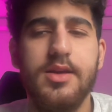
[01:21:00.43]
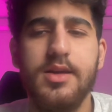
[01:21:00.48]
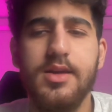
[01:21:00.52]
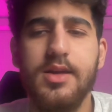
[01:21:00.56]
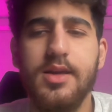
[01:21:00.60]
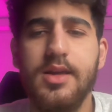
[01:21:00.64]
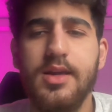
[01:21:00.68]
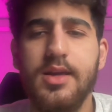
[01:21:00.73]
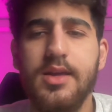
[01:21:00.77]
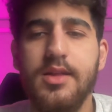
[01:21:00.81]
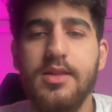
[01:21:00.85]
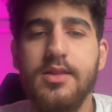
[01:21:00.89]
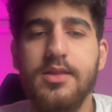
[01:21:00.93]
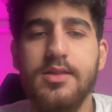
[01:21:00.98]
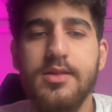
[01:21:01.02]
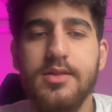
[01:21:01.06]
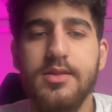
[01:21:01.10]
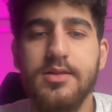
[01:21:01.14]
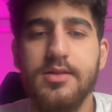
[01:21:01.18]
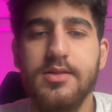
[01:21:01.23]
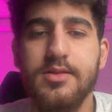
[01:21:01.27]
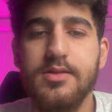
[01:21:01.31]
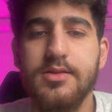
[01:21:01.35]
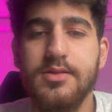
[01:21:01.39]

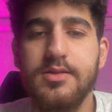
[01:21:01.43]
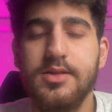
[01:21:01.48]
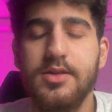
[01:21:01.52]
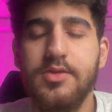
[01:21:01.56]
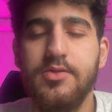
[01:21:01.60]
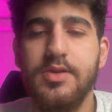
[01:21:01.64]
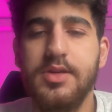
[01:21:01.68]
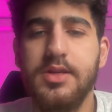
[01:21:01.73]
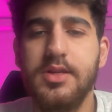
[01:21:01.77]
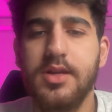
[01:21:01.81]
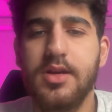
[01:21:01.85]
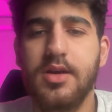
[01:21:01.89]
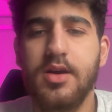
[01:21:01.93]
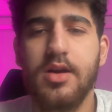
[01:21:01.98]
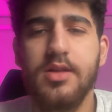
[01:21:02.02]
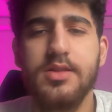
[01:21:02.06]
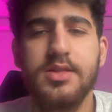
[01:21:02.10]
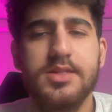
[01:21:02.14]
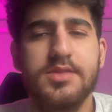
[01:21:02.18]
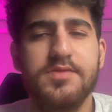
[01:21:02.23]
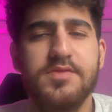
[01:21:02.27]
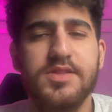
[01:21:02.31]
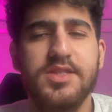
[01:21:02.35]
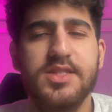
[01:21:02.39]
in during the
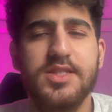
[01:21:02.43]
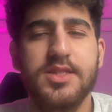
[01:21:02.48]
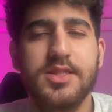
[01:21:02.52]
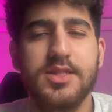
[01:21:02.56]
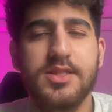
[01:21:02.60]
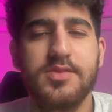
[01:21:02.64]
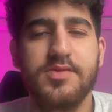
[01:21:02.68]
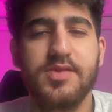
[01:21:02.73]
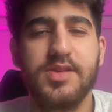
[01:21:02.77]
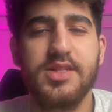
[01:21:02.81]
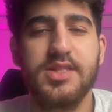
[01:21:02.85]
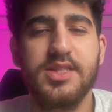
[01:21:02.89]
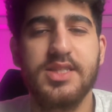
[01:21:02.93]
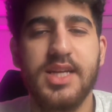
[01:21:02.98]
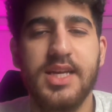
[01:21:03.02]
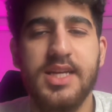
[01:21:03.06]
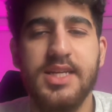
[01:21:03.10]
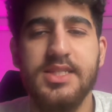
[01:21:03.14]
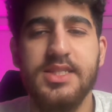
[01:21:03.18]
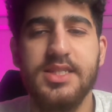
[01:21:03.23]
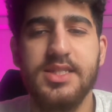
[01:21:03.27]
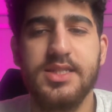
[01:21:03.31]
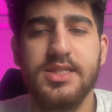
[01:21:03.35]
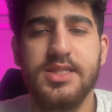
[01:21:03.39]
contest. What is
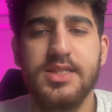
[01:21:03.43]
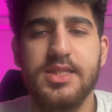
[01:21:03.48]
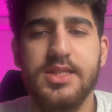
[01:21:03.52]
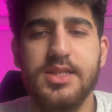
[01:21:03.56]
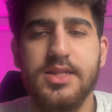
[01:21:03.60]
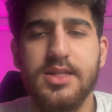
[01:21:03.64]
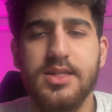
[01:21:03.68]
AGC?